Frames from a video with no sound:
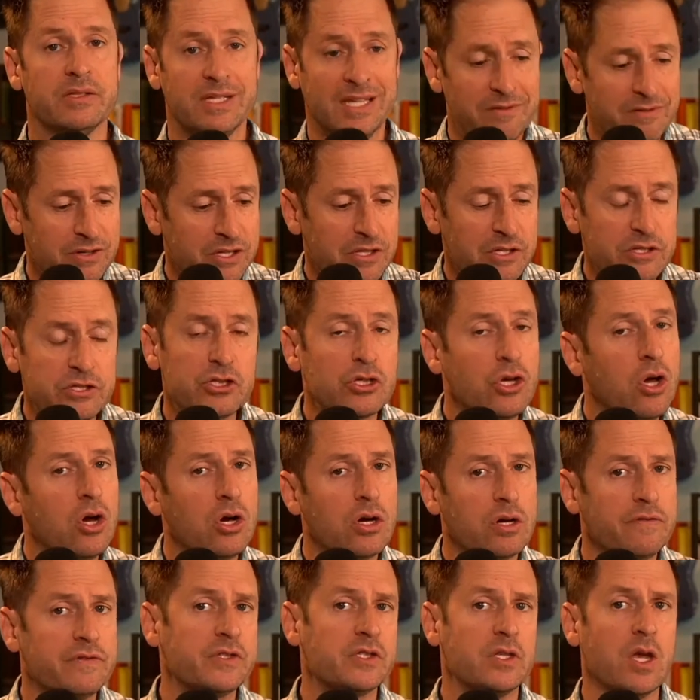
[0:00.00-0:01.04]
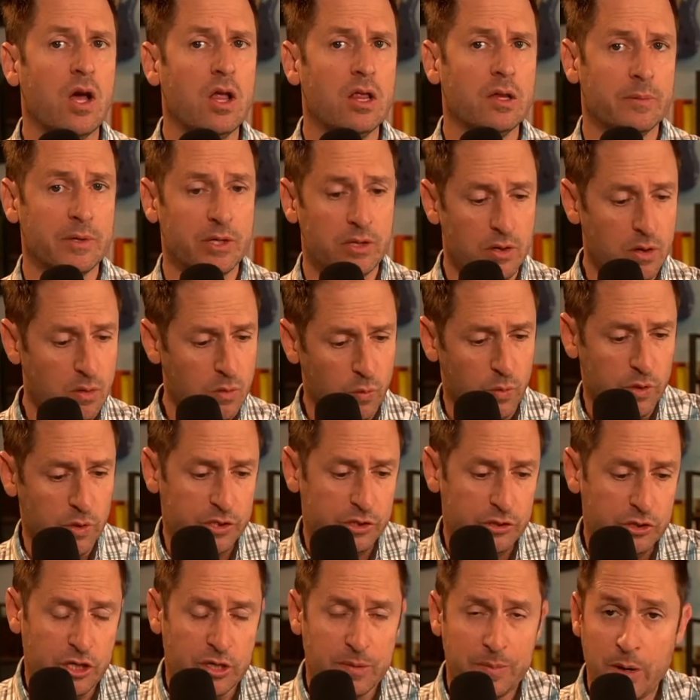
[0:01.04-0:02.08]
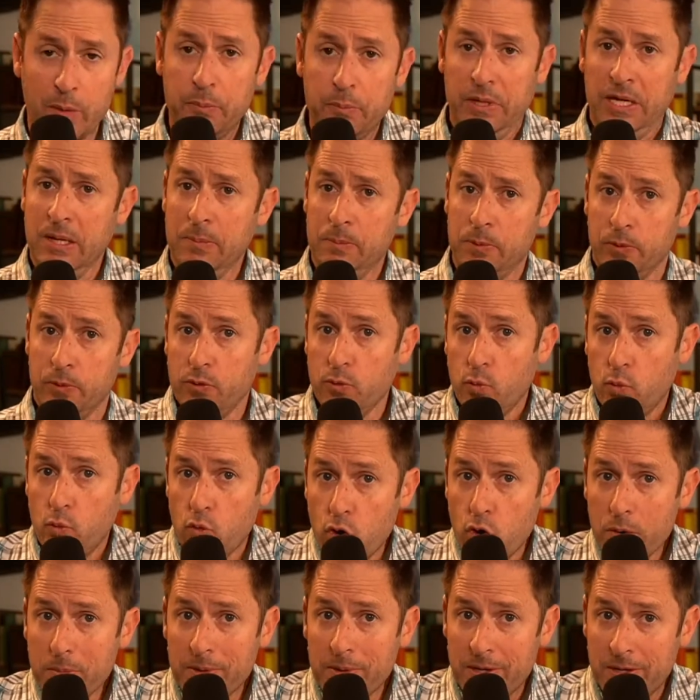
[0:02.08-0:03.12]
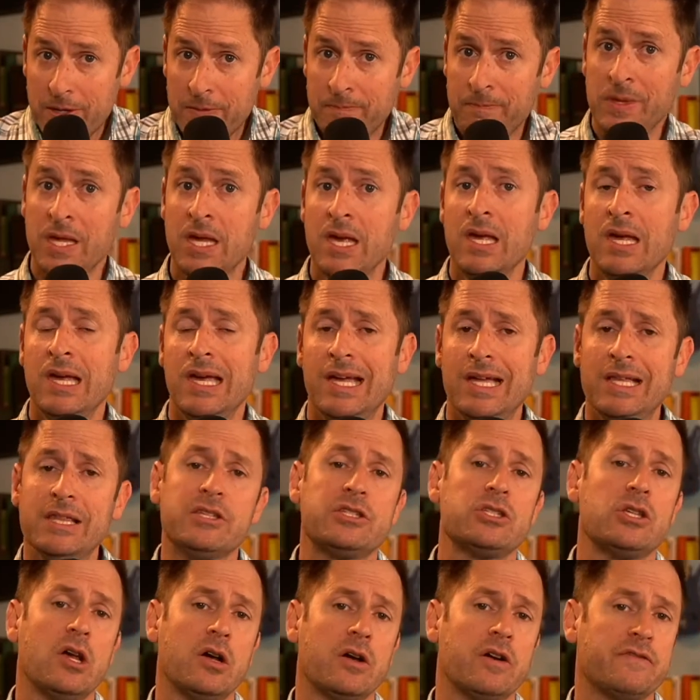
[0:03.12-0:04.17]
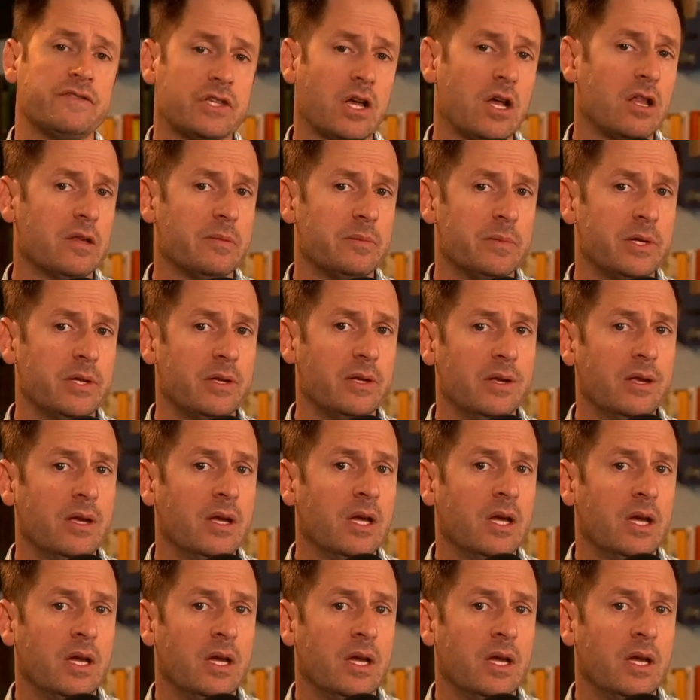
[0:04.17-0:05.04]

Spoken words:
Even in the Song of Solomon, when you're talking about people, the woman in the Song of Solomon,